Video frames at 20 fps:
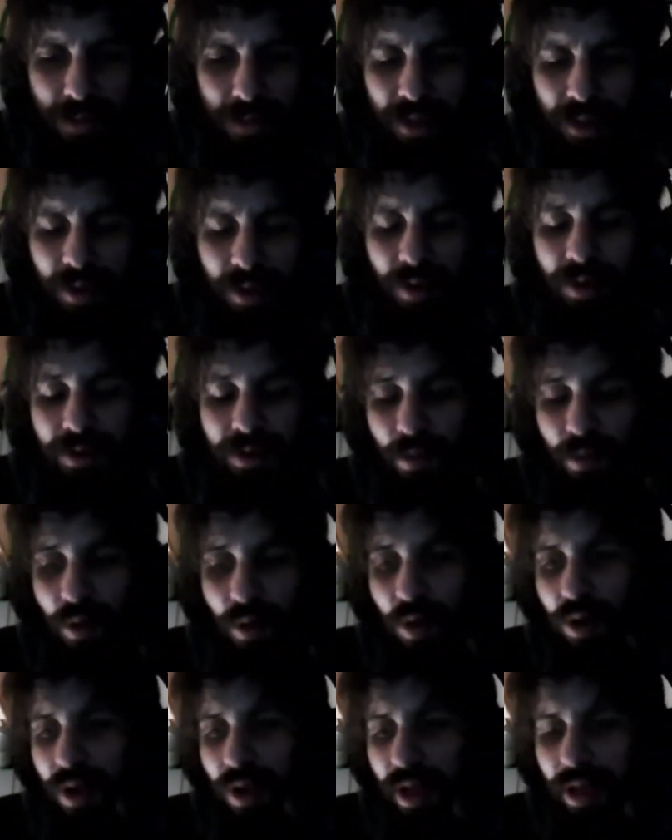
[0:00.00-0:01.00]
It's
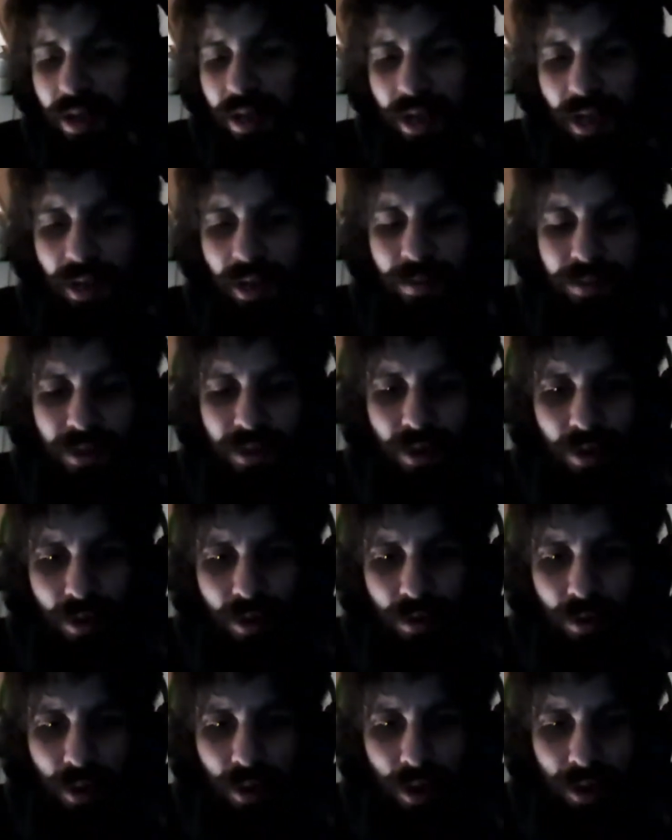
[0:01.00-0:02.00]
more like if you're
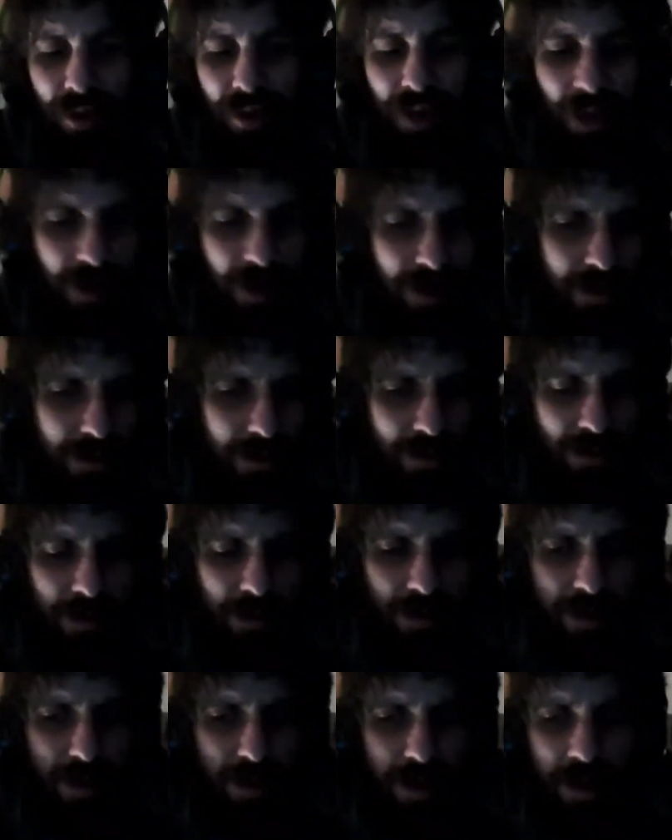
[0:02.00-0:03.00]
working
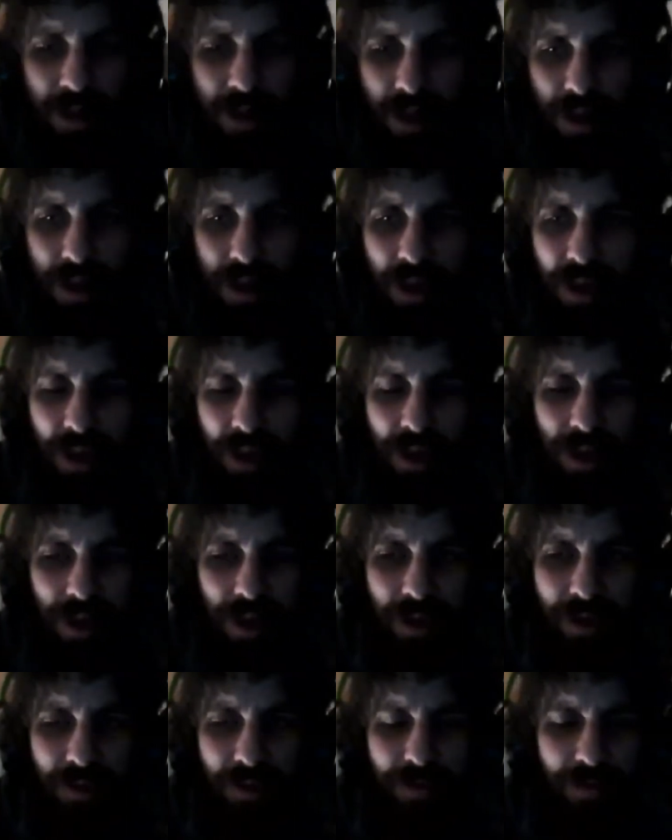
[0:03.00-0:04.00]

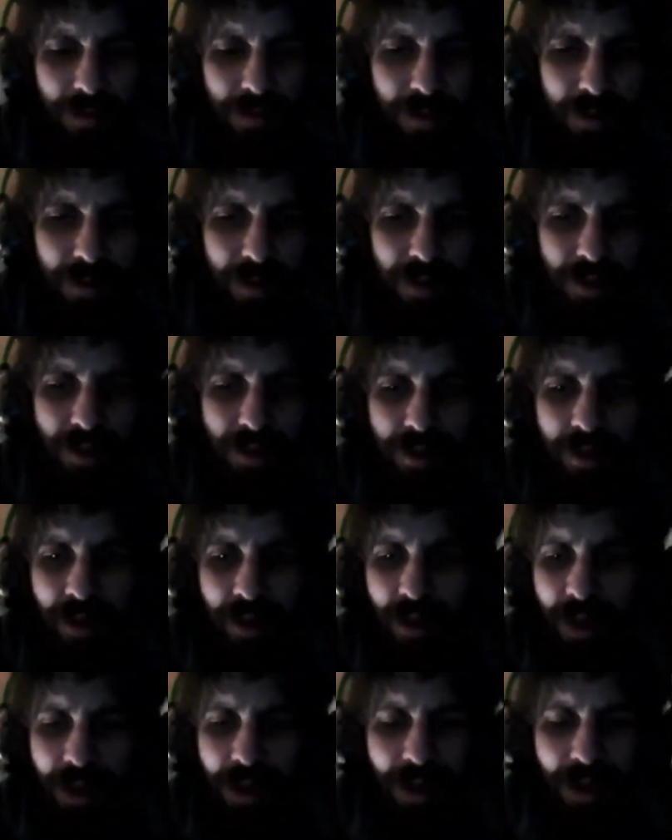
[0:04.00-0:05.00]
and
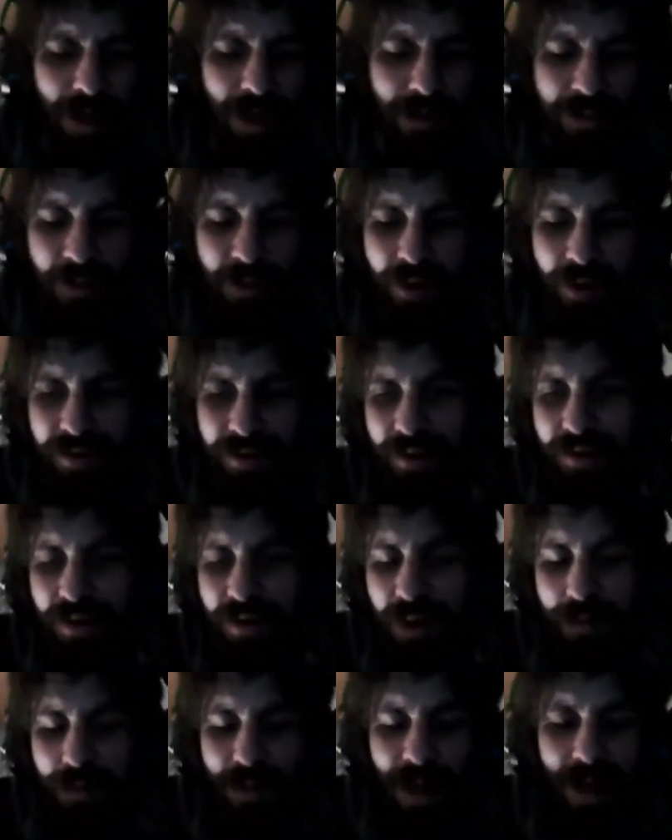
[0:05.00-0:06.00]
like for instance,
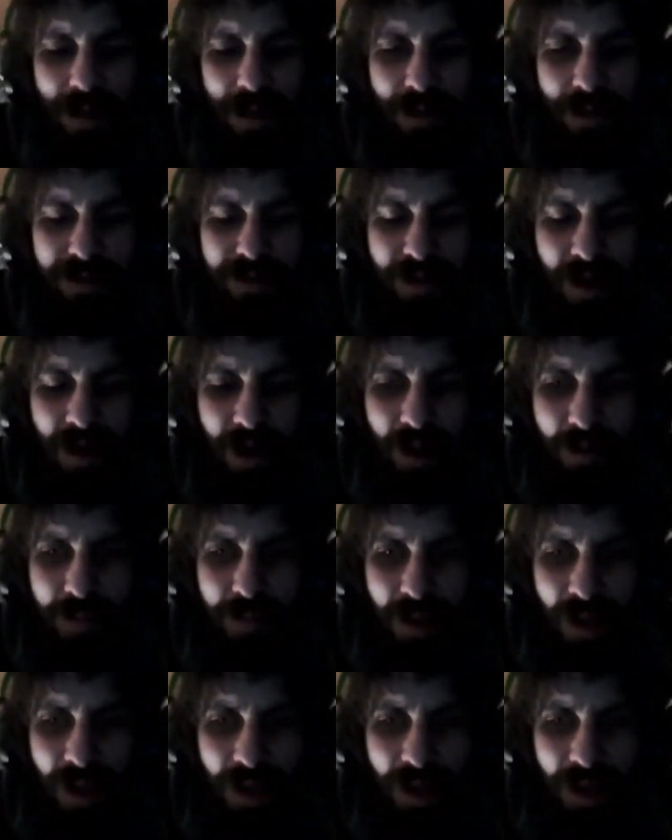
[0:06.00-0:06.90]
like my old job,